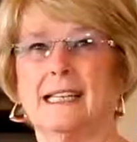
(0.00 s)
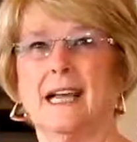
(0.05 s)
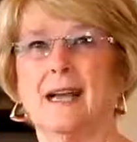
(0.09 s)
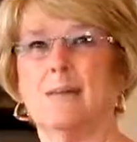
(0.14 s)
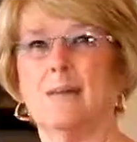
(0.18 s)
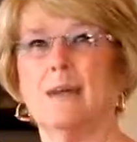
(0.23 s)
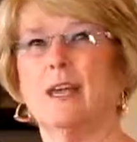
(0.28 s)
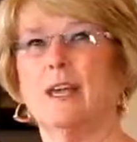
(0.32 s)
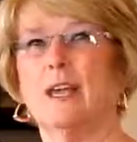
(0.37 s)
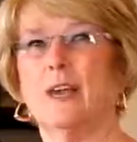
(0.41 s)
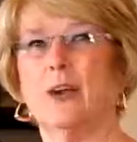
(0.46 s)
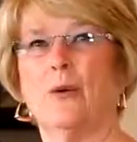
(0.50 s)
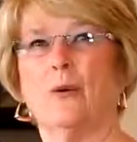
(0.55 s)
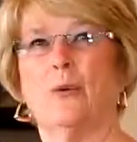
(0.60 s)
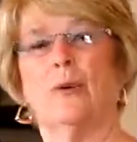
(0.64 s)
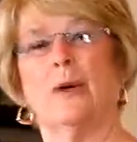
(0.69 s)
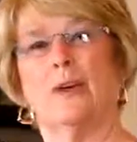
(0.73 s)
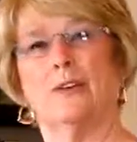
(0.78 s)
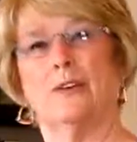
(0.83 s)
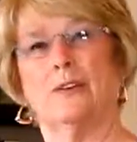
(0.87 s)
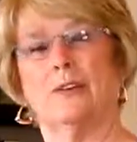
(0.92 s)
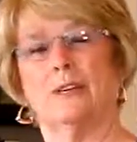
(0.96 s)
come here,
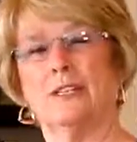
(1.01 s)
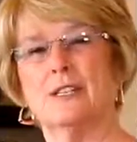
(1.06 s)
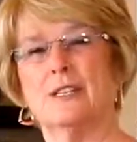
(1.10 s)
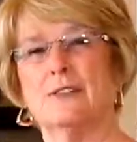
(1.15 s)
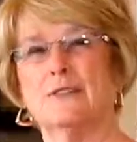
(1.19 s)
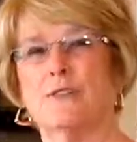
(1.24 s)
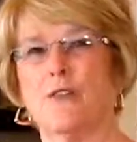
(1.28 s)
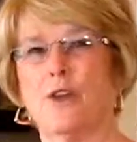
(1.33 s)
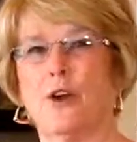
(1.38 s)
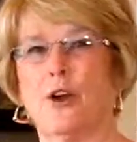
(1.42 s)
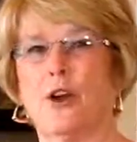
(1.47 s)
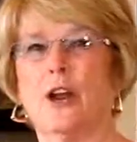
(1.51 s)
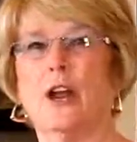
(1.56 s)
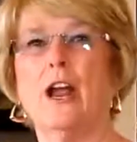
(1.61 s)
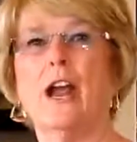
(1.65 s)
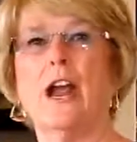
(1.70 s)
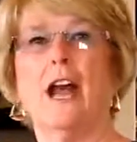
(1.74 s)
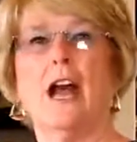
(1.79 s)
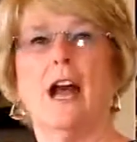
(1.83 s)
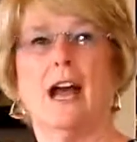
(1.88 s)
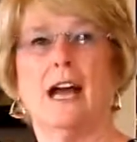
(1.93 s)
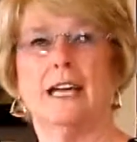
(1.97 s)
whether it's for
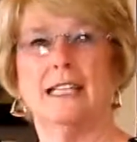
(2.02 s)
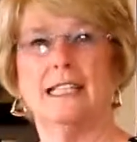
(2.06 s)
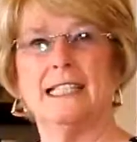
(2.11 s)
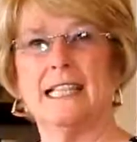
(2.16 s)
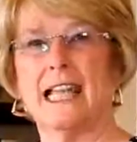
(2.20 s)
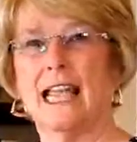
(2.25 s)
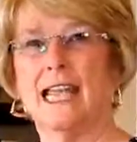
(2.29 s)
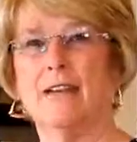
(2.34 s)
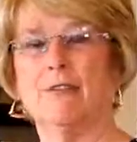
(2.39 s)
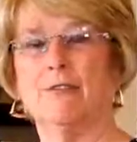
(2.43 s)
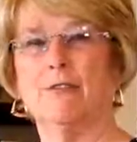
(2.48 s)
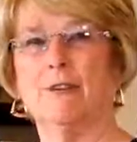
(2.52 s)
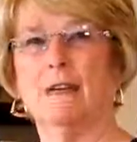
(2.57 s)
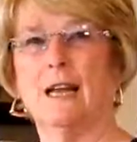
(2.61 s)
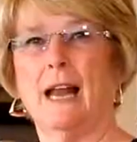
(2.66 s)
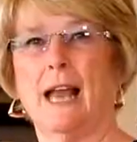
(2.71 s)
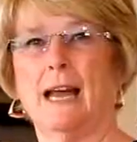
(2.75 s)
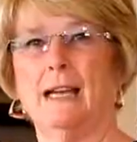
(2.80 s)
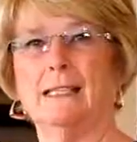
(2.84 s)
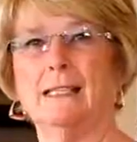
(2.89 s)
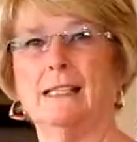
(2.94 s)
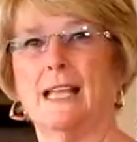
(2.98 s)
a day of
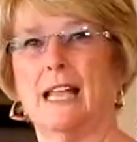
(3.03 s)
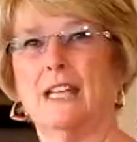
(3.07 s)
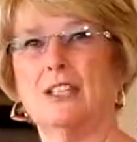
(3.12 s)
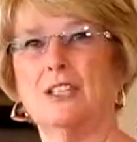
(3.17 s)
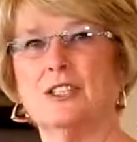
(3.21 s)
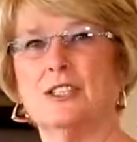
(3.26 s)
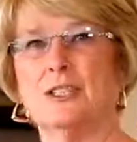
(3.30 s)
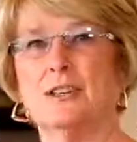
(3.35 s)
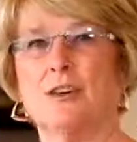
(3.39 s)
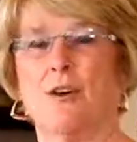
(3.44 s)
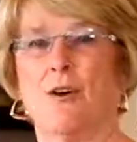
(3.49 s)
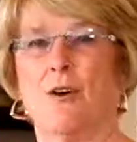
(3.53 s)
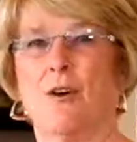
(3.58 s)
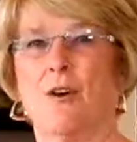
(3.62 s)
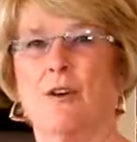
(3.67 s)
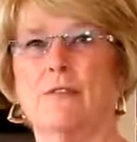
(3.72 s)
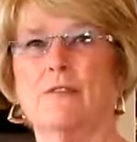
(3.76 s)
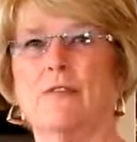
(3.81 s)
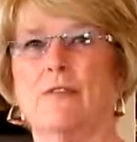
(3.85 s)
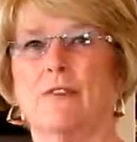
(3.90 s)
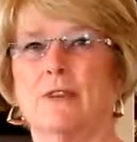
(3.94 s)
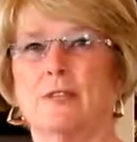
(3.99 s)
relaxation
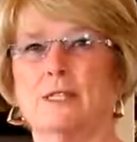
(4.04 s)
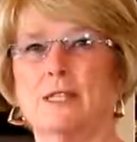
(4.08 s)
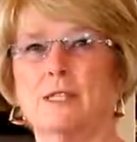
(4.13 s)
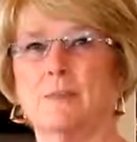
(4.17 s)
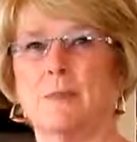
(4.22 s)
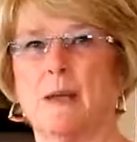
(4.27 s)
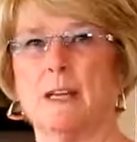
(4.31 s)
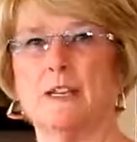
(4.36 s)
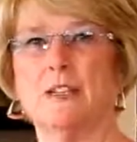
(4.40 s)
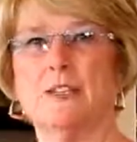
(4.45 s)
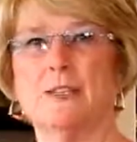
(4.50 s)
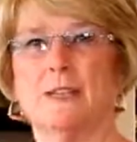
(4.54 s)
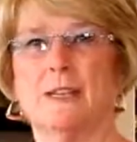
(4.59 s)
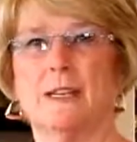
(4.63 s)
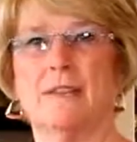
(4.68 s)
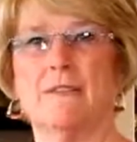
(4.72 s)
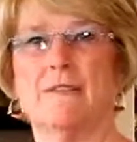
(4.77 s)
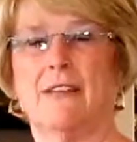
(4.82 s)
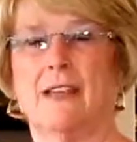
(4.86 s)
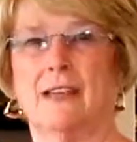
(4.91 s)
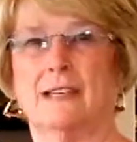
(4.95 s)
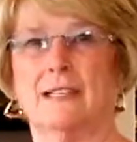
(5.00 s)
or for a special
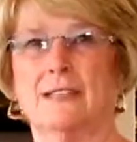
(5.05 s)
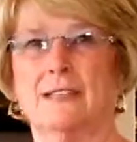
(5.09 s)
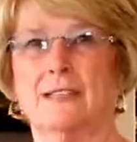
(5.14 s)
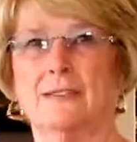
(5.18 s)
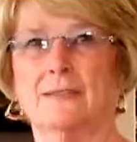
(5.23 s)
event.